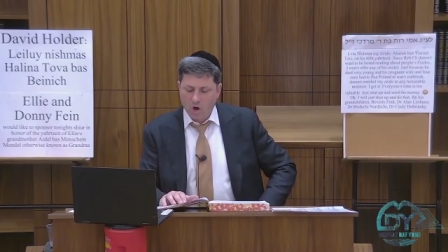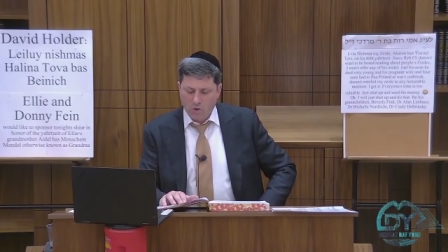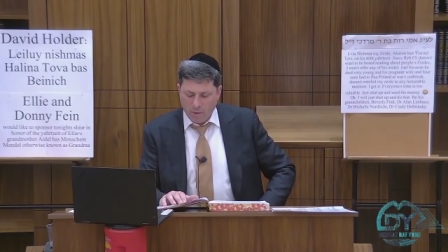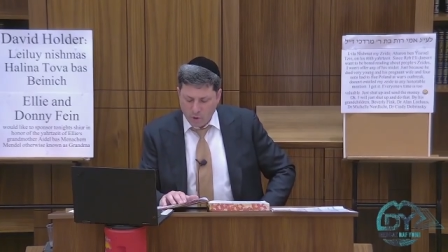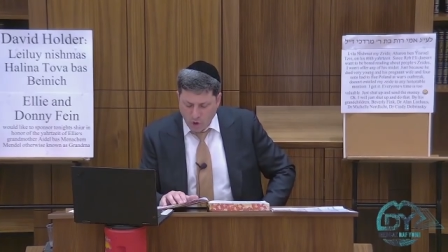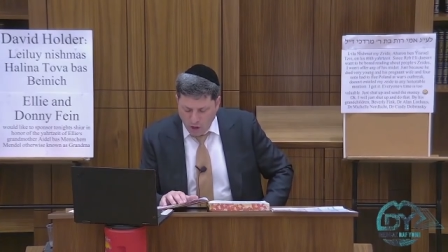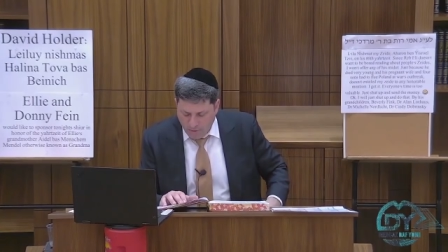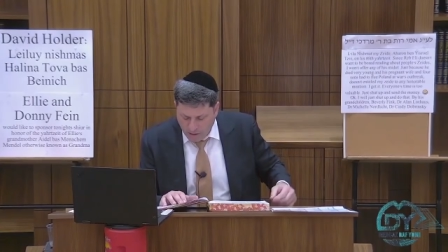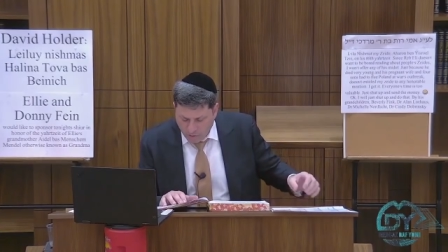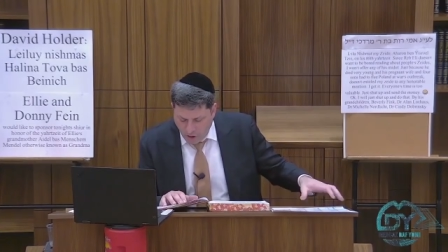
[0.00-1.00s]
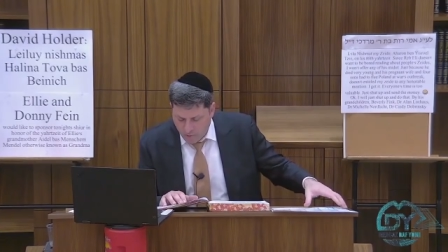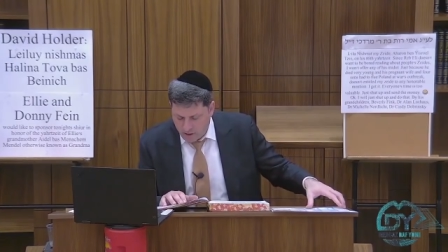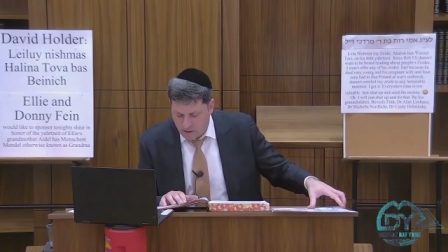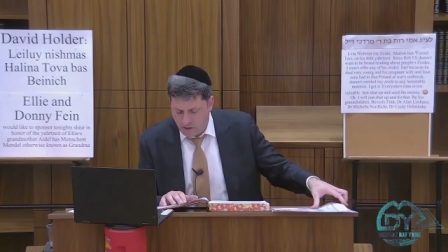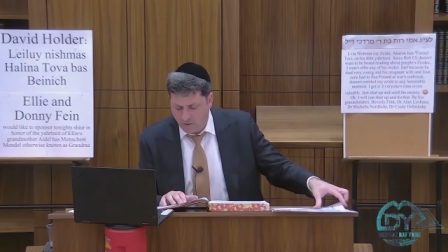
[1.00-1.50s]
Rabbi Yehuda Omer Dvarim
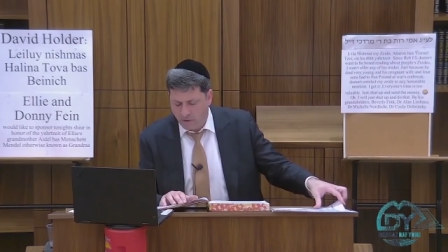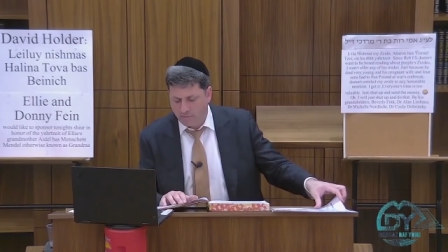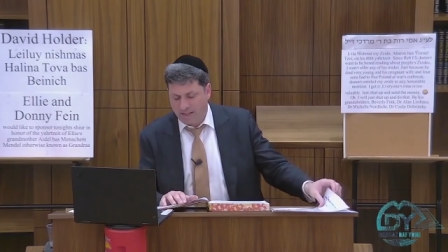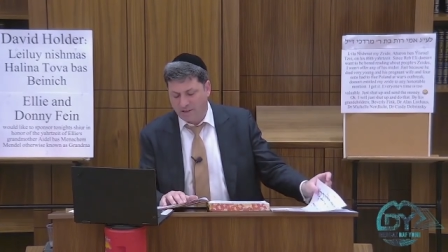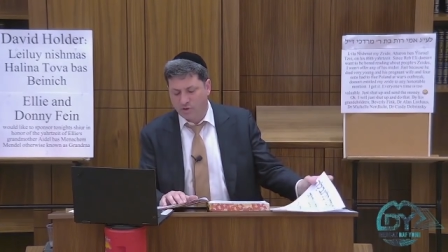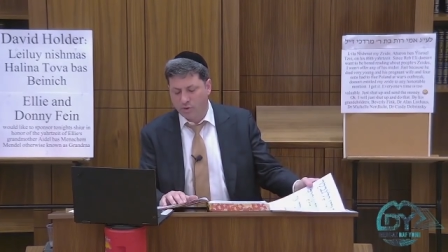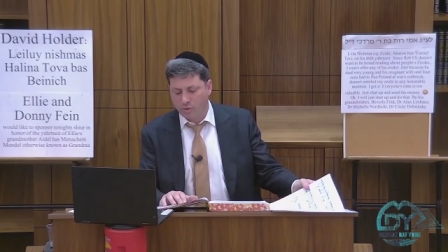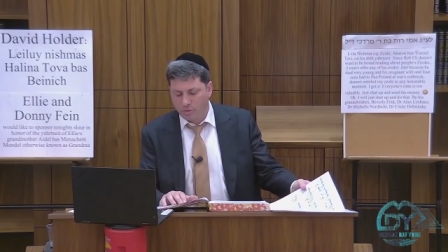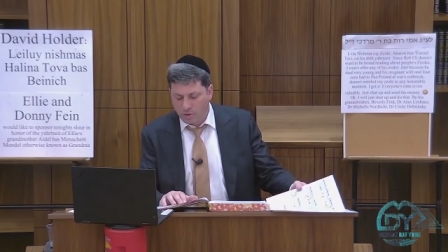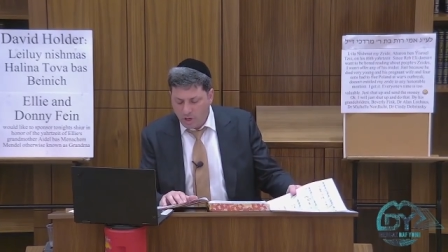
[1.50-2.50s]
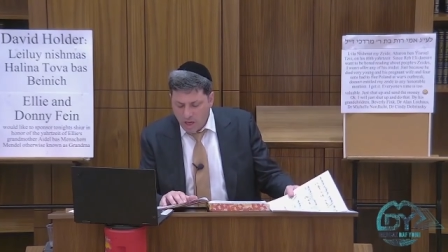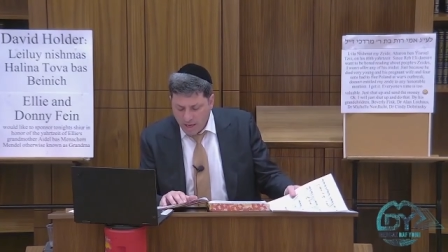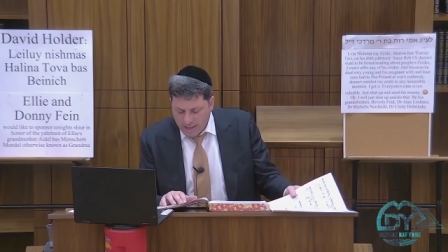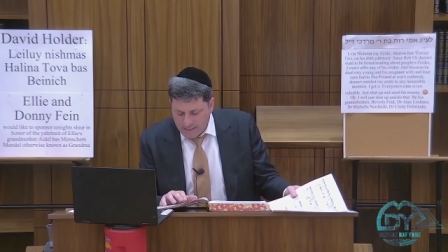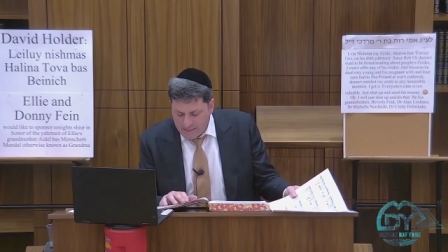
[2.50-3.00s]
Kiksavam, not true.
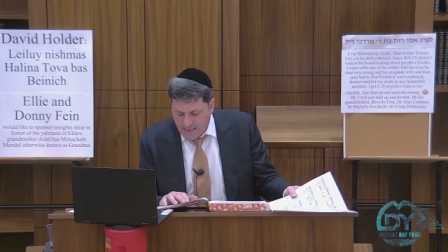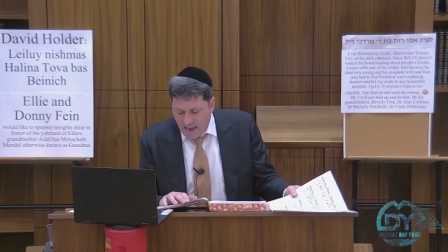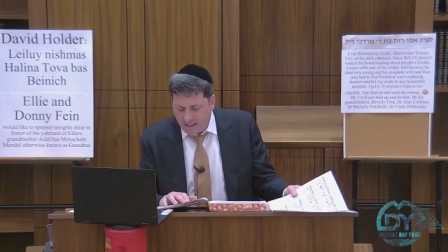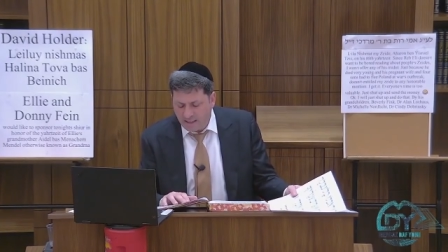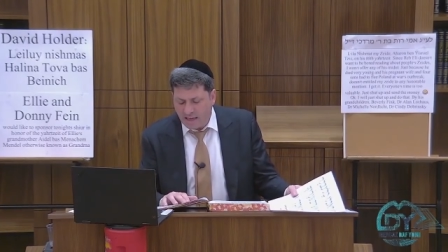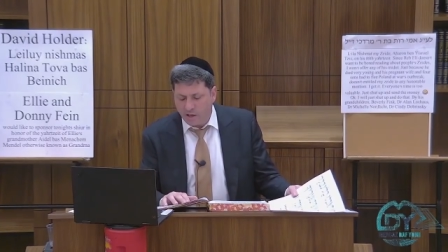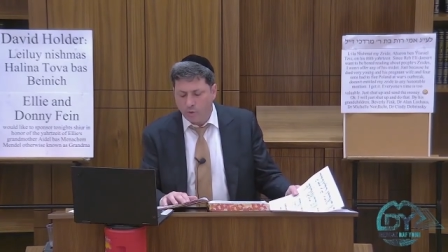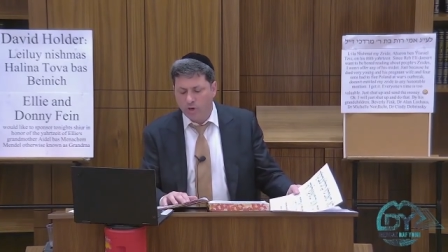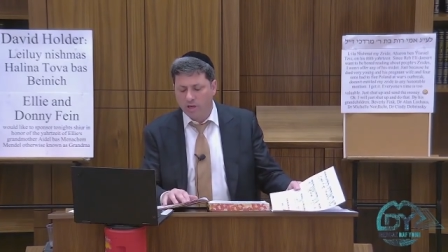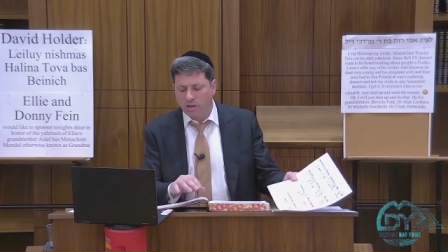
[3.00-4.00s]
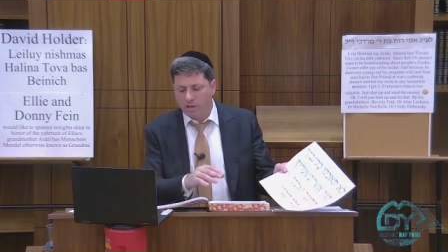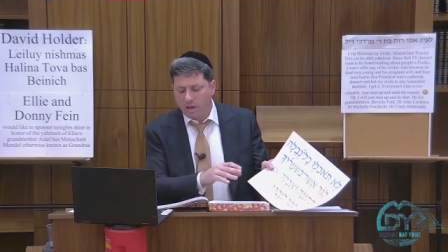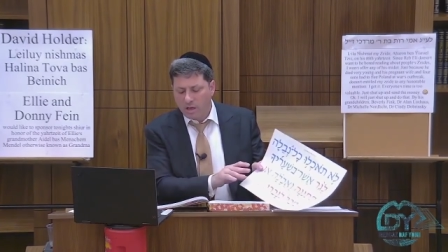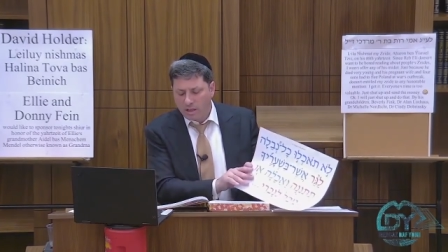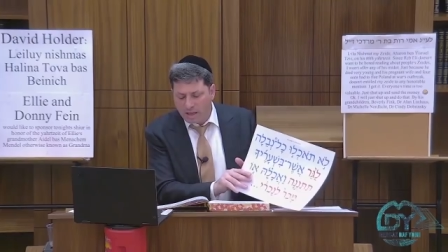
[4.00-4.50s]
It's exactly like you read it.
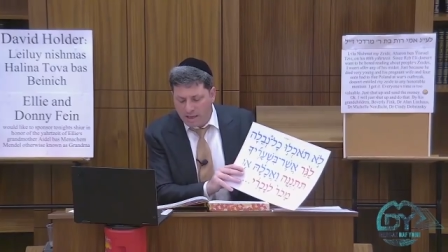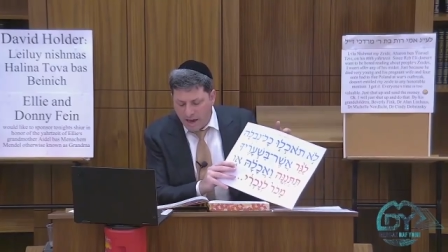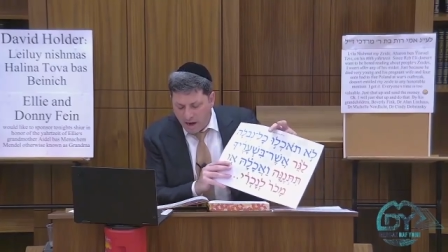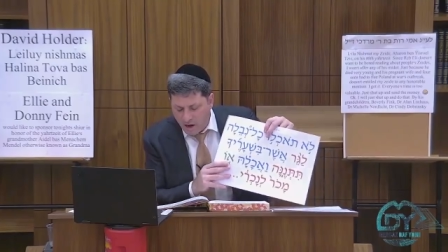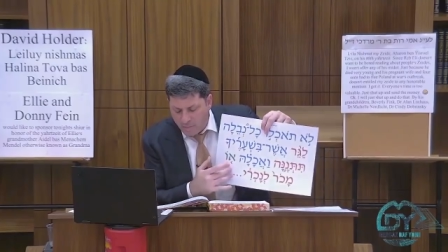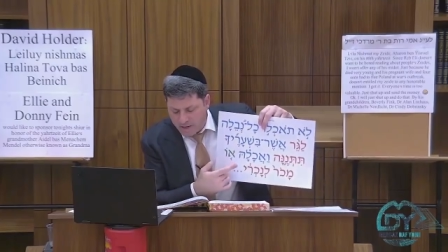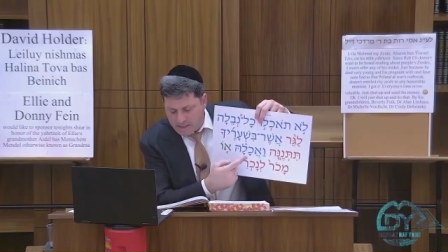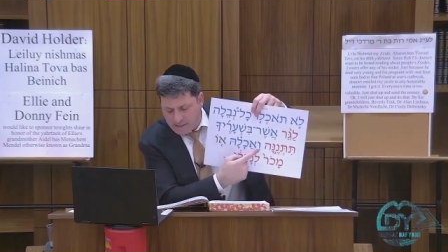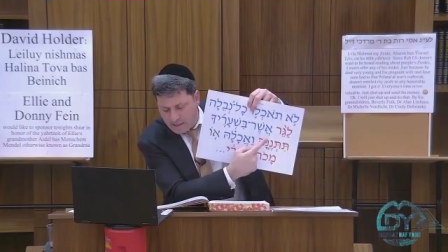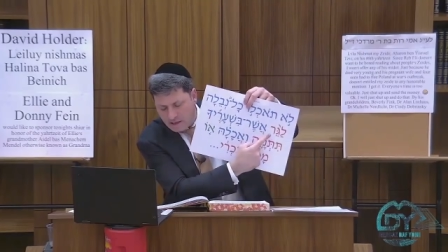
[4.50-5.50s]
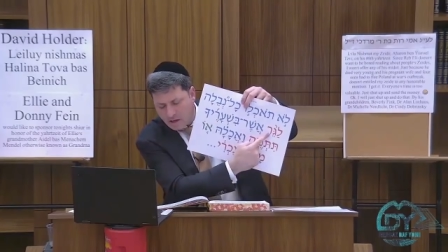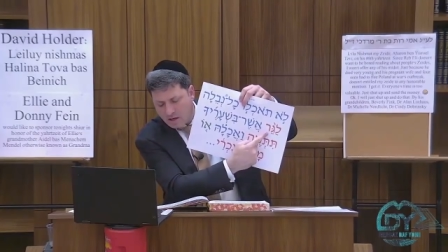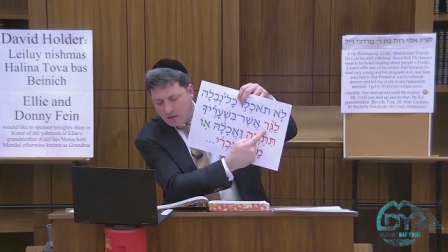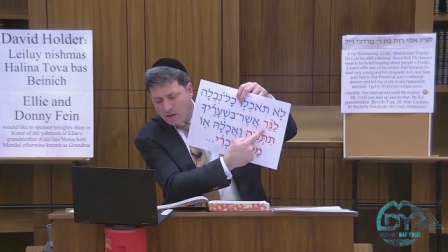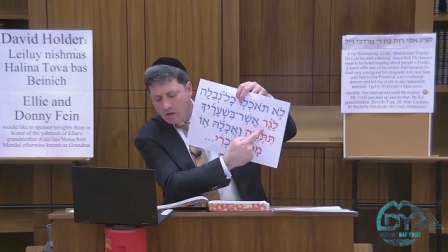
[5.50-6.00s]
Leger ben Esina,
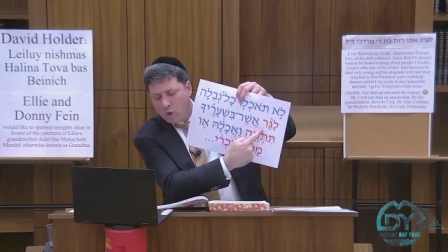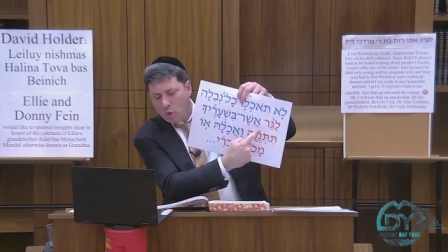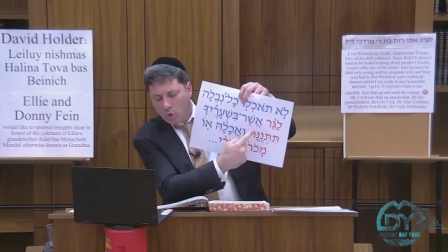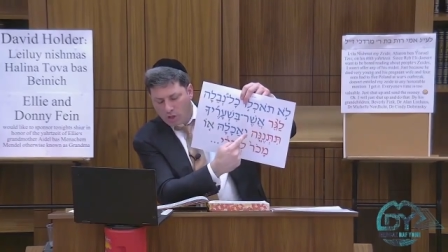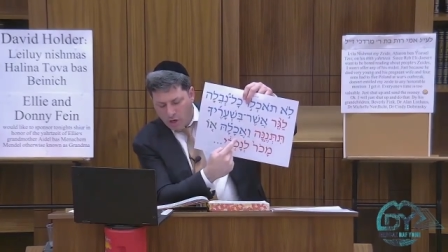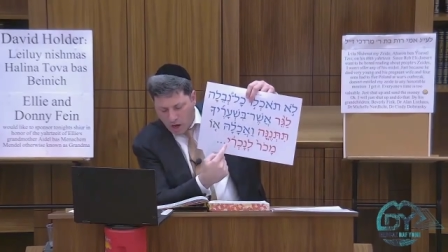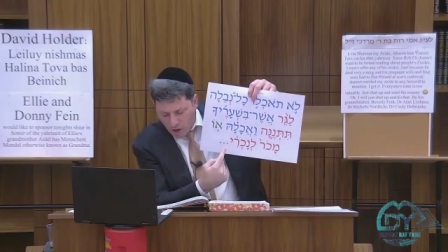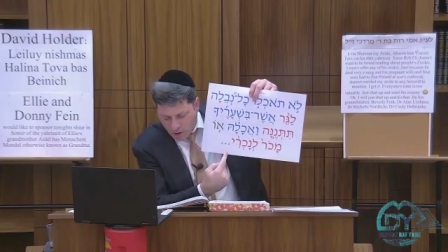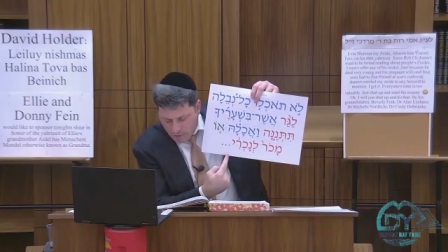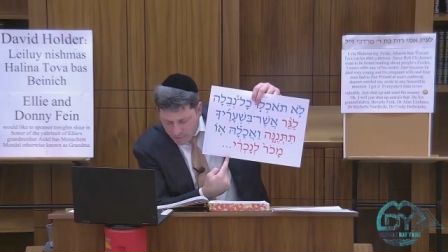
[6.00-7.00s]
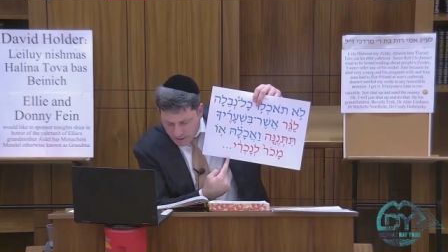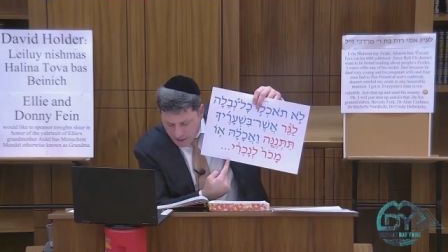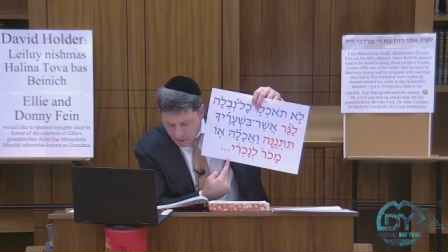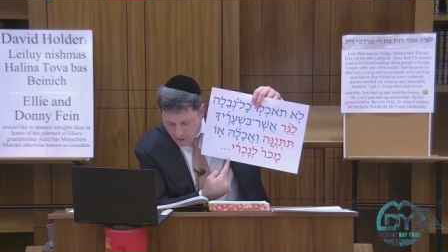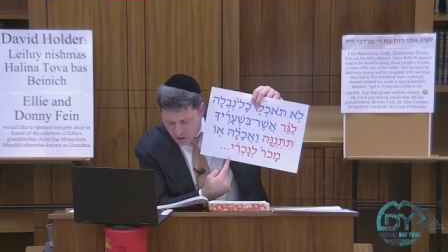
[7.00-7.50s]
ulenachri
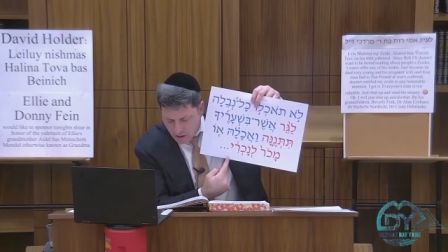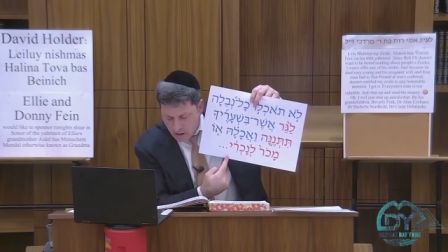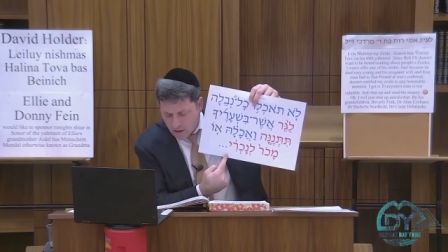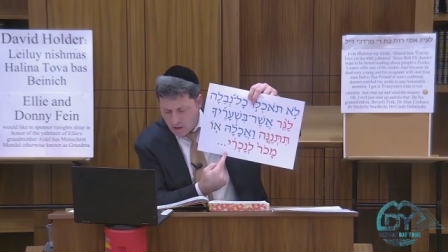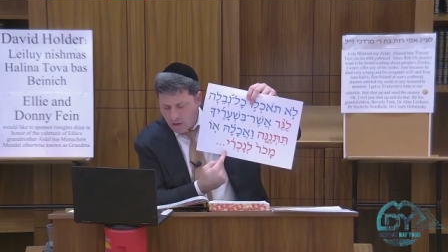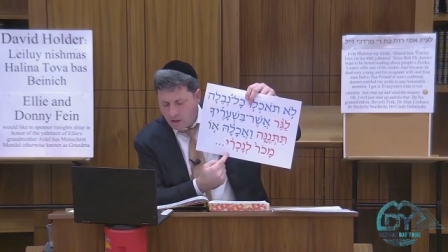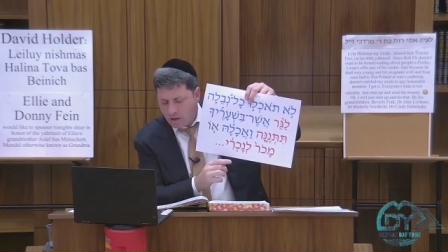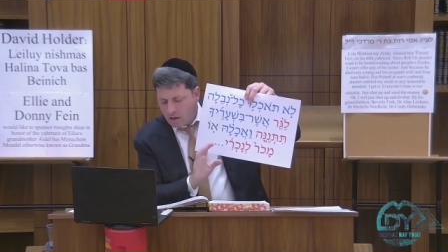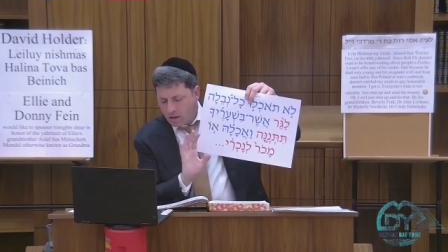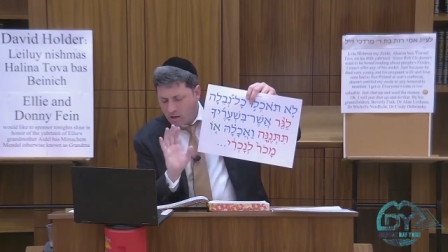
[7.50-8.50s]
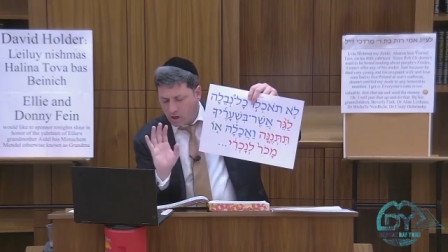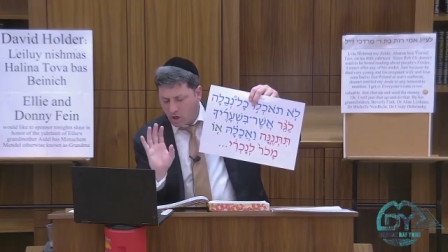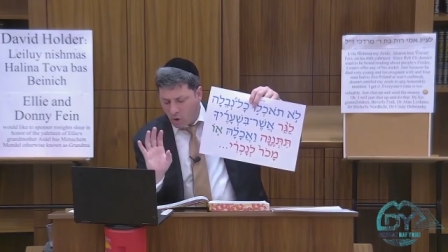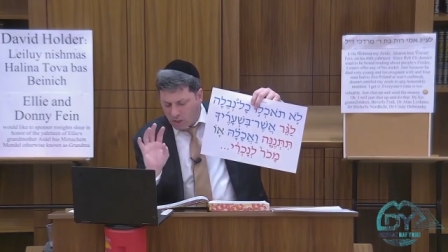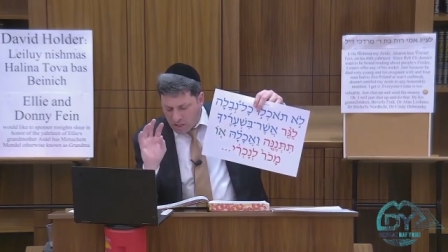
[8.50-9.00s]
ben You
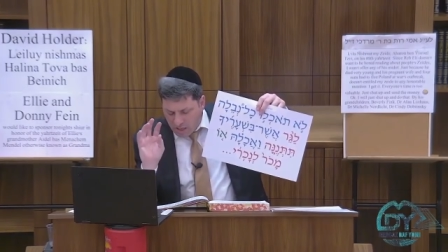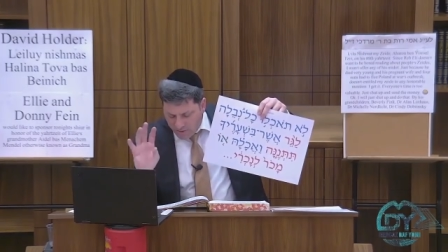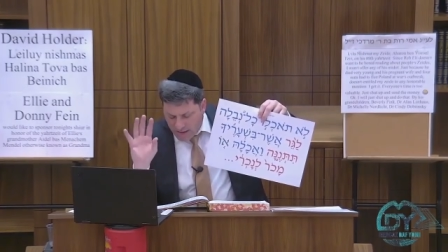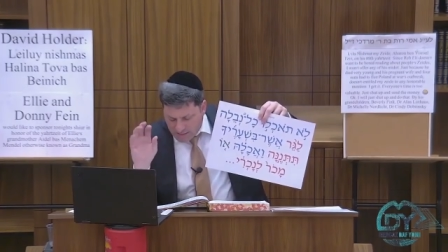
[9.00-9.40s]
can only give it